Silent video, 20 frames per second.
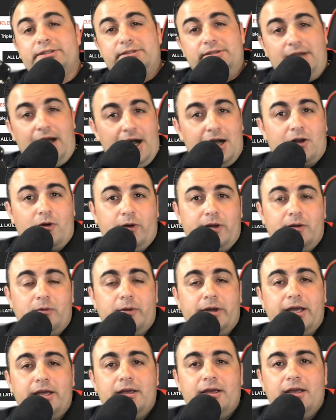not going
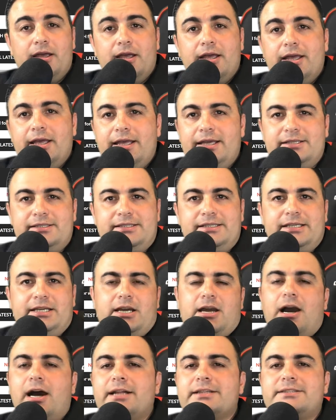away is the
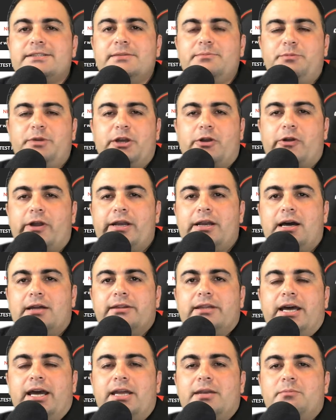constant bickering
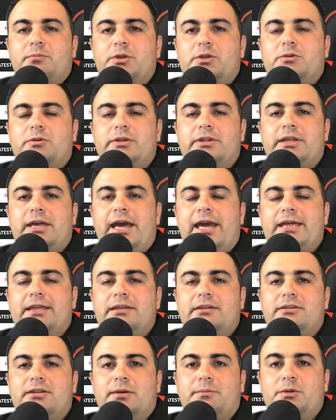online between the
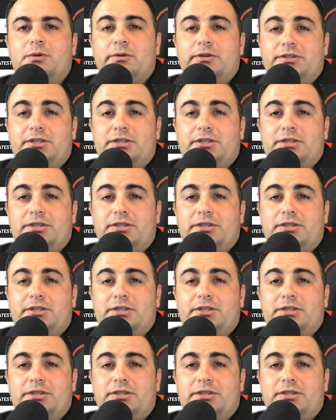AEW and